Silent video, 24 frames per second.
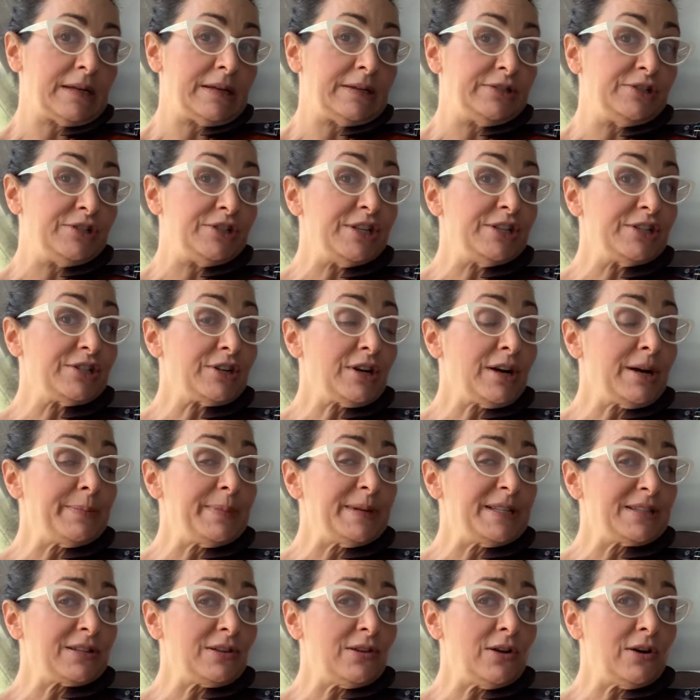G sharp
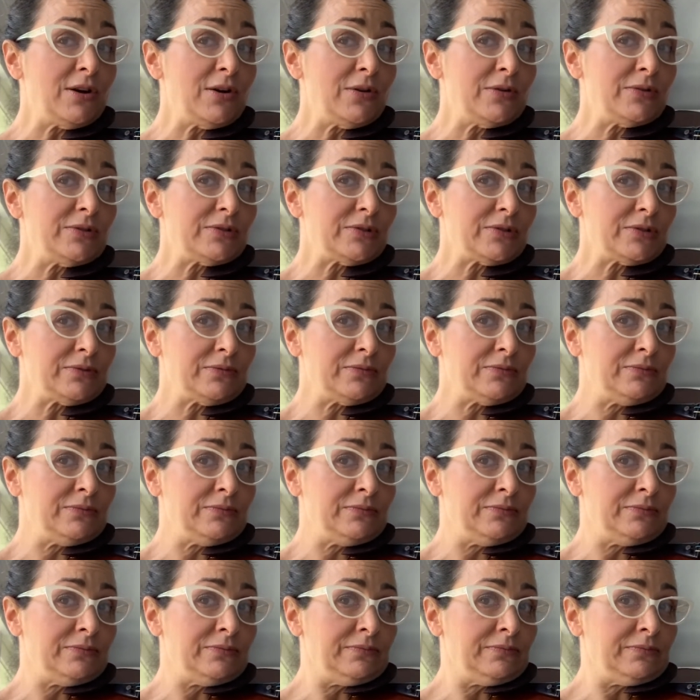is closed.
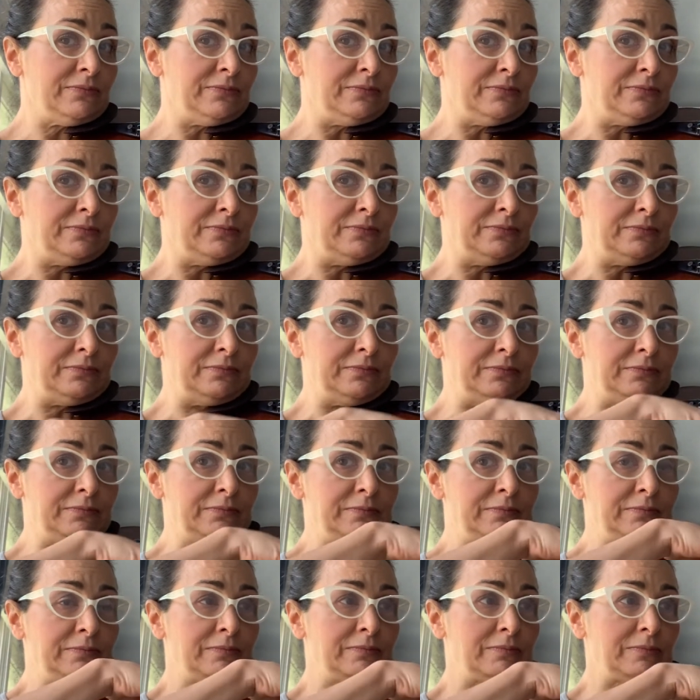
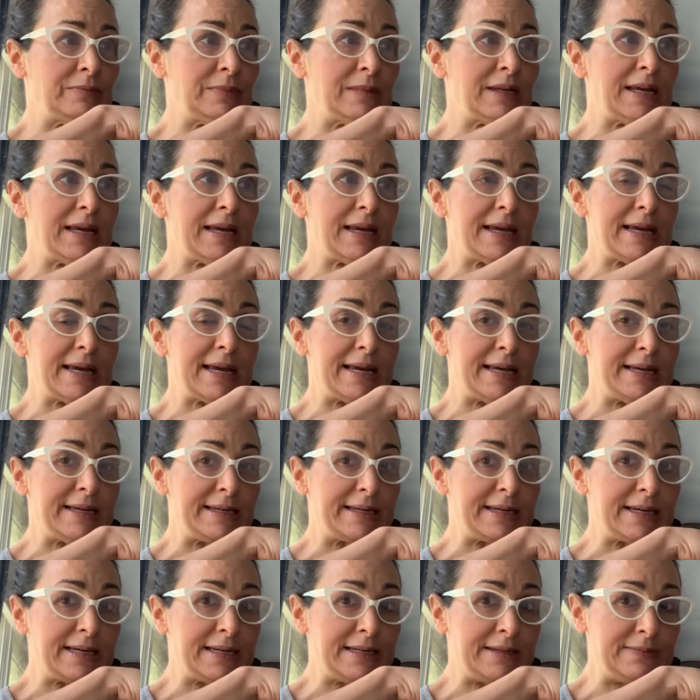A
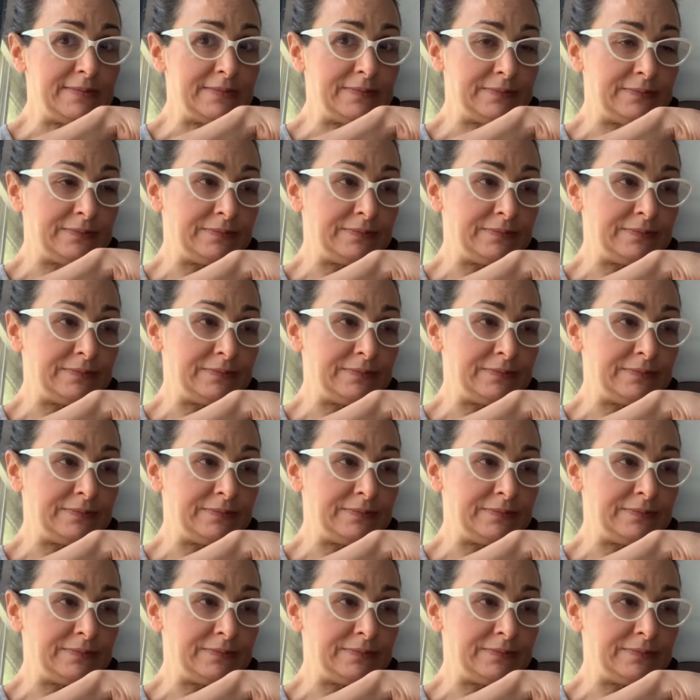again.